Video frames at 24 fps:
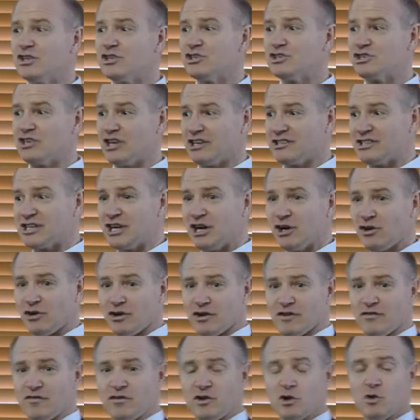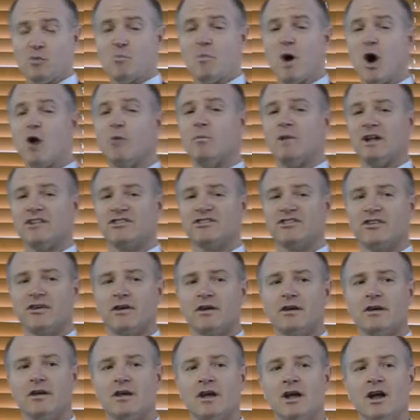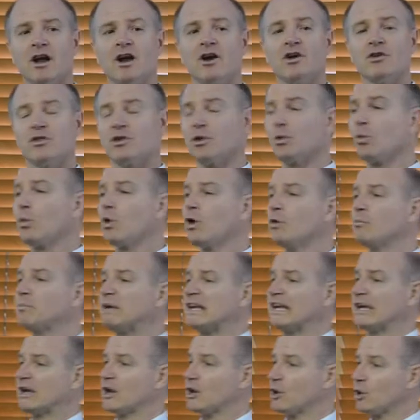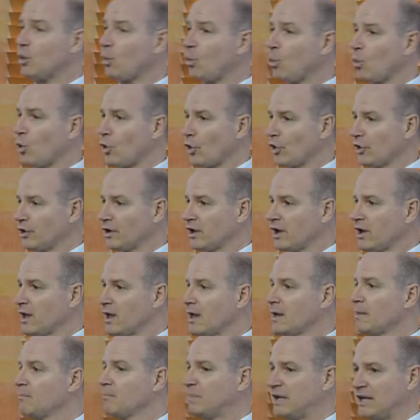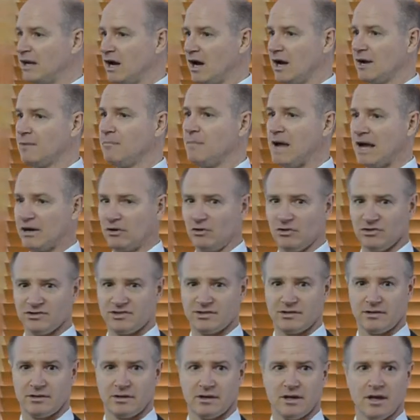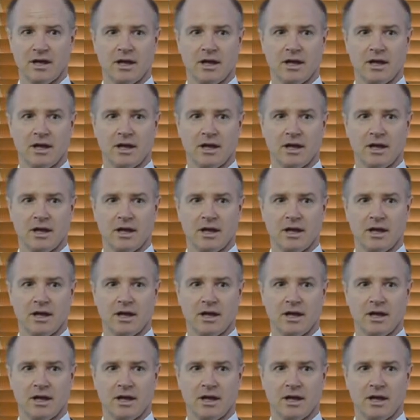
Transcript: Just here in a few moments, there will be an award beyond medals